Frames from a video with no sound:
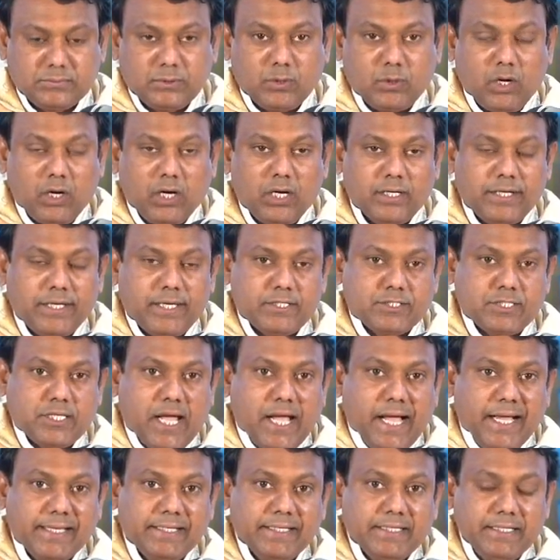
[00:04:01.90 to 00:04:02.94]
God has
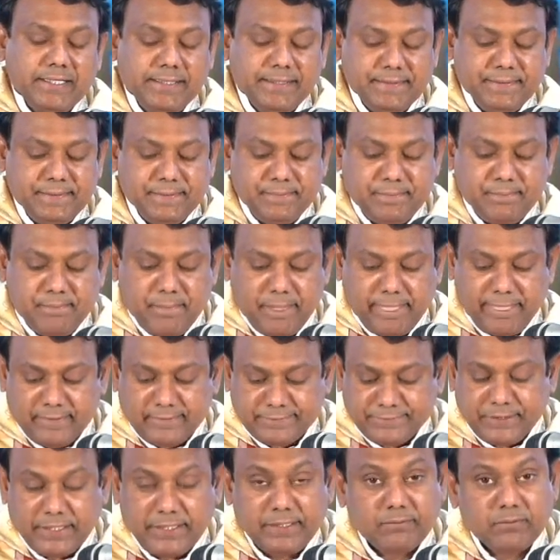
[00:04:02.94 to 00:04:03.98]
highly
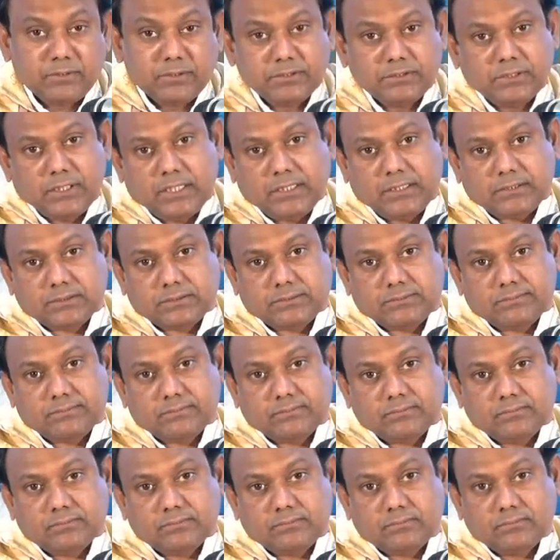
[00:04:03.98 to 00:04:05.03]
favored her.
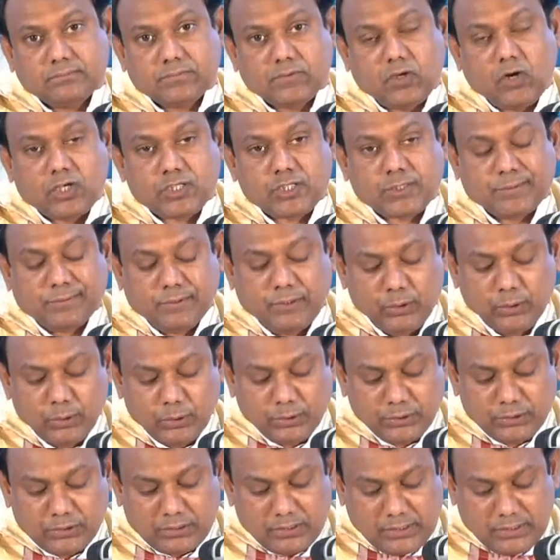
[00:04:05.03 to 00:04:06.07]
Gospel
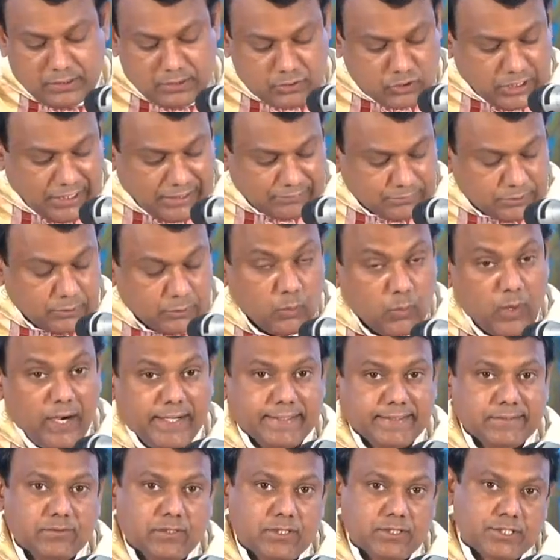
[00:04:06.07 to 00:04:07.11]
Luke chapter
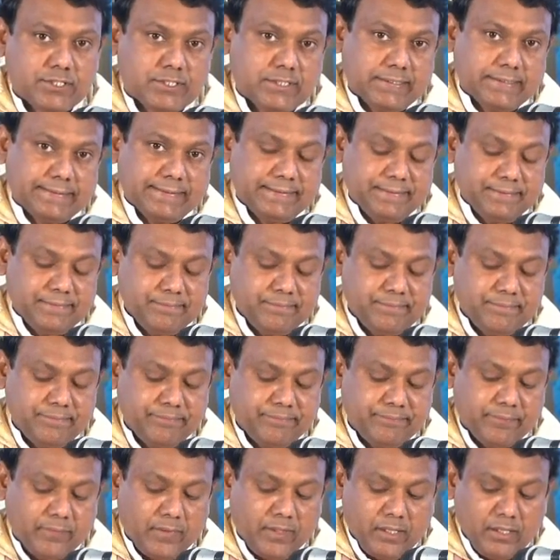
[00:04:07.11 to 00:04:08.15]
1, verse 30.
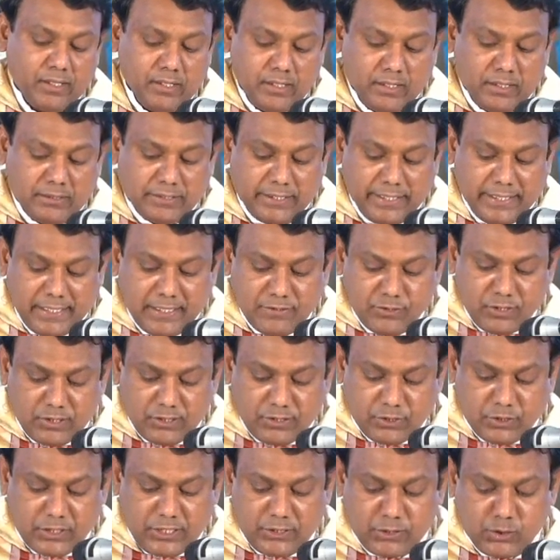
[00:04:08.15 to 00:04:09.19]
The angel
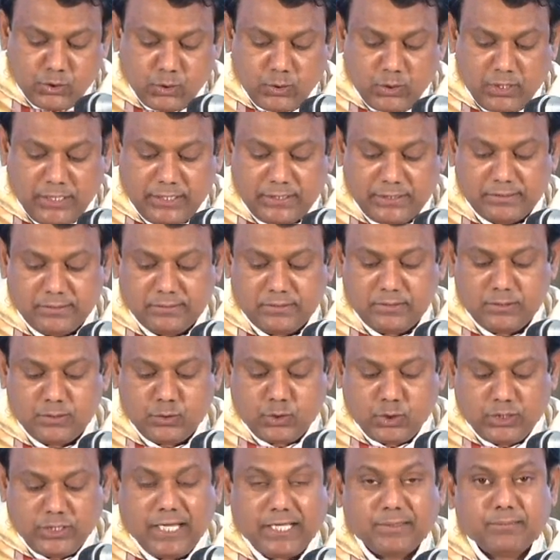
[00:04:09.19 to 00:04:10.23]
said to her,
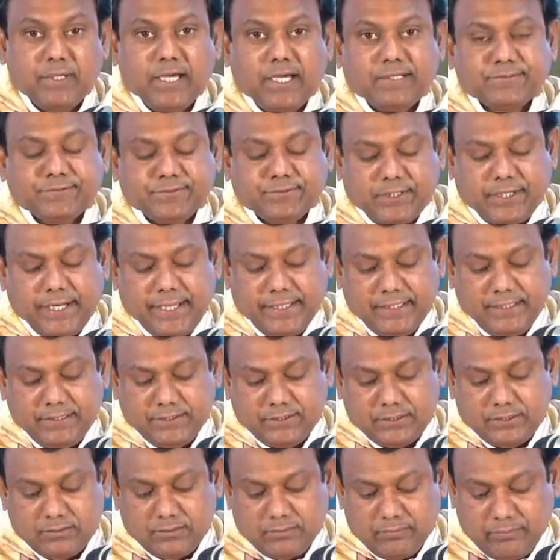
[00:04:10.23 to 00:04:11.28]
"Do not be afraid,
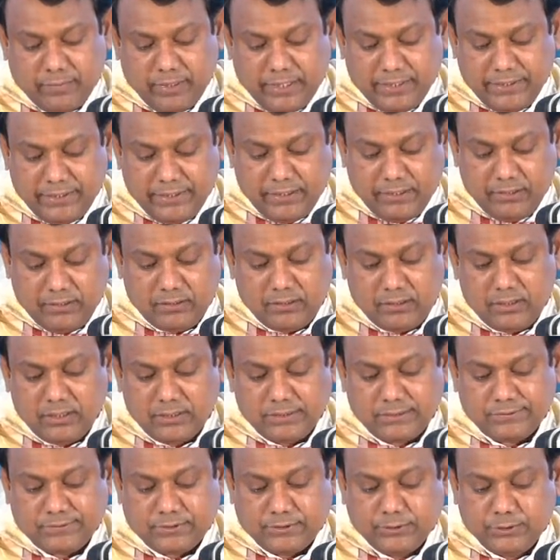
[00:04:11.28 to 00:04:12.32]
Mary,
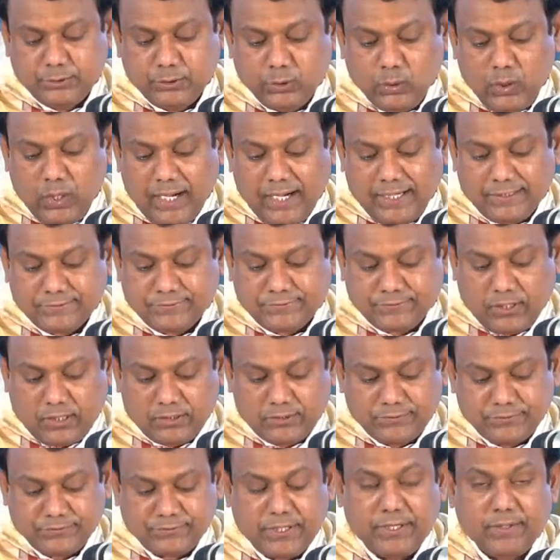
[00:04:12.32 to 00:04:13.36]
for you have
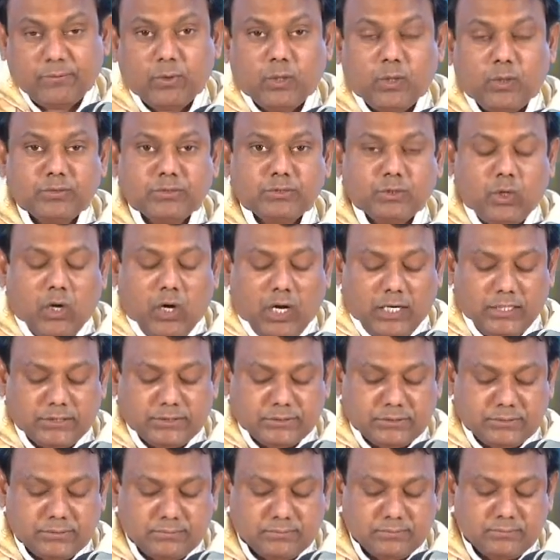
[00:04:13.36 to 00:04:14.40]
found favor with God."
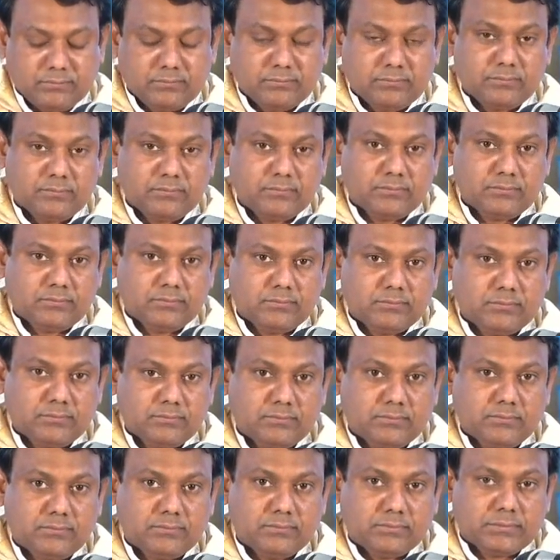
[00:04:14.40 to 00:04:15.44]

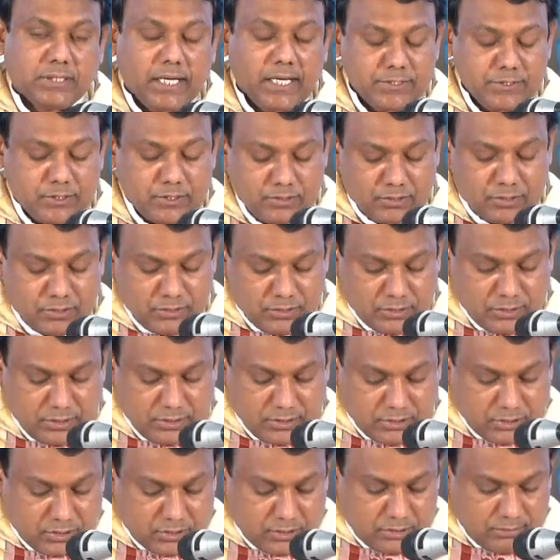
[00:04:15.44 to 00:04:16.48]
Brothers and
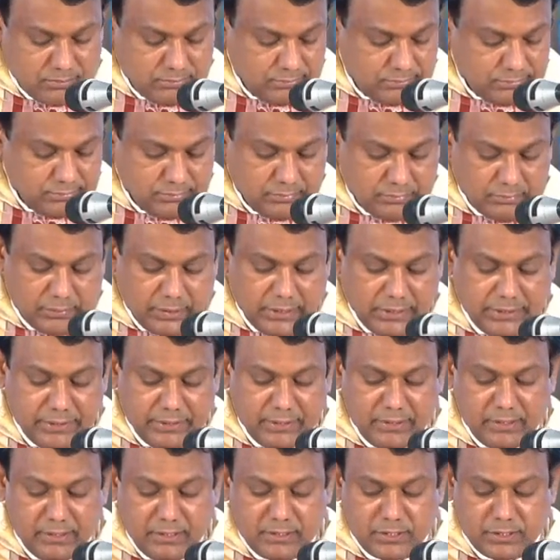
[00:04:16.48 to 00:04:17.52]
sisters, Mary
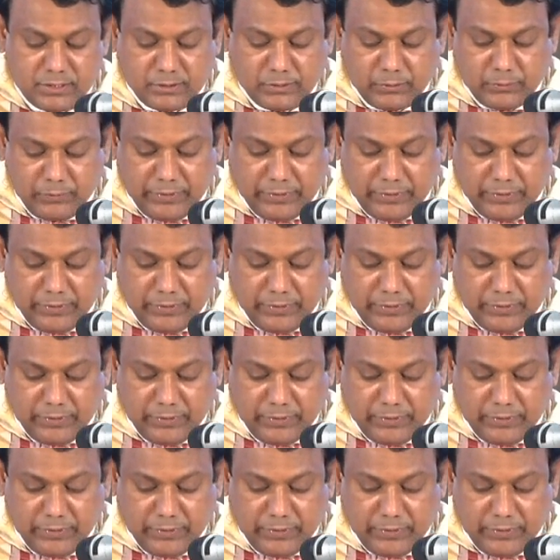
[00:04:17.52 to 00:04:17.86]
is a